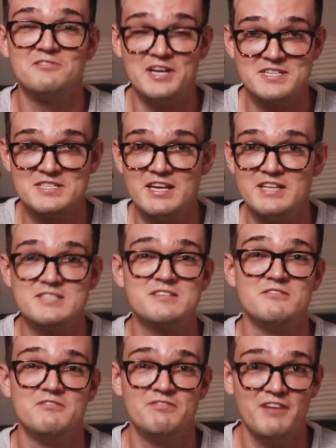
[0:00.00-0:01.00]
race. It's
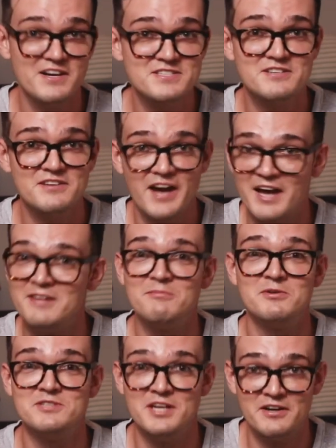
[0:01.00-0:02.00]
Pfizer and
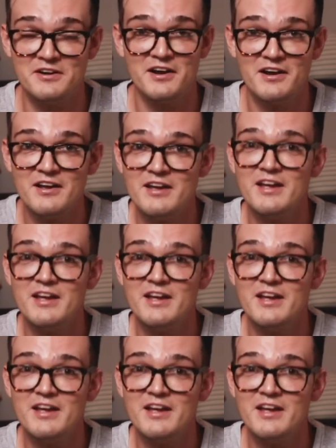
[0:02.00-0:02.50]
Moderna.